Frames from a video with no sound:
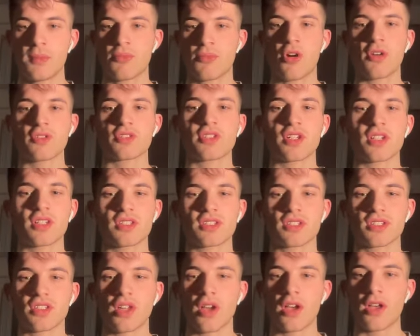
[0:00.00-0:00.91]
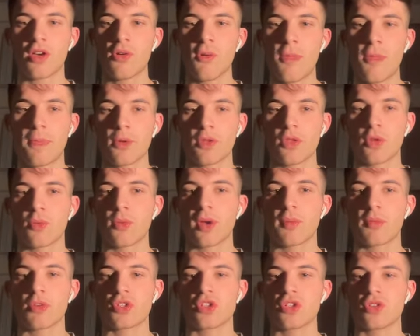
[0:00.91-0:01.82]
prioritize style or the way
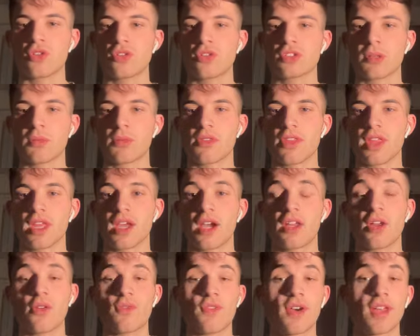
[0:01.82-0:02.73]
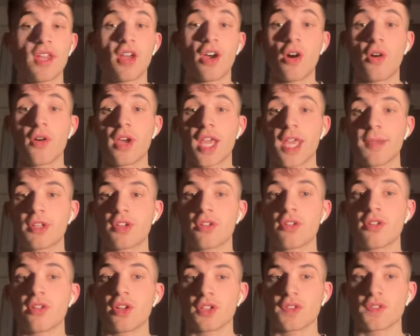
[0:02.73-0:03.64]
in which you do something. I know Van Gaal came
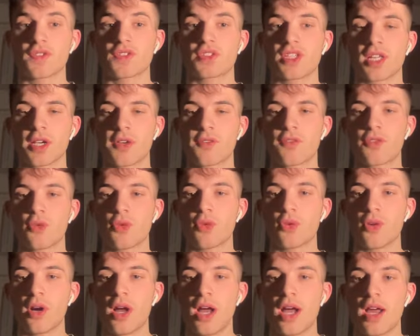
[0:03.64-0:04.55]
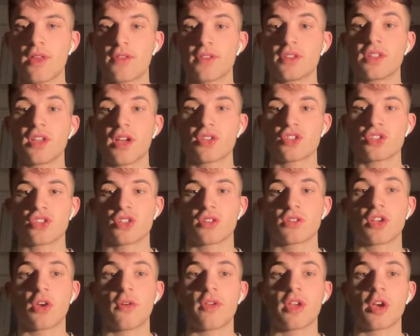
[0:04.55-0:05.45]
under a lot of stick for the Dutch
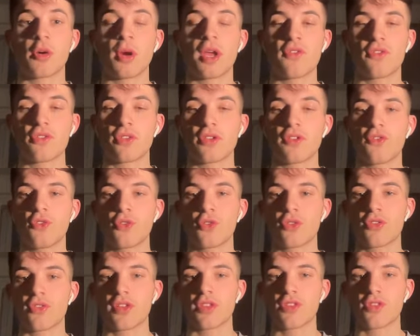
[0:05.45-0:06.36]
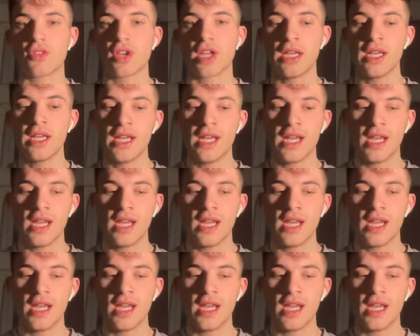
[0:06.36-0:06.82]
and going away from the 4-3-3.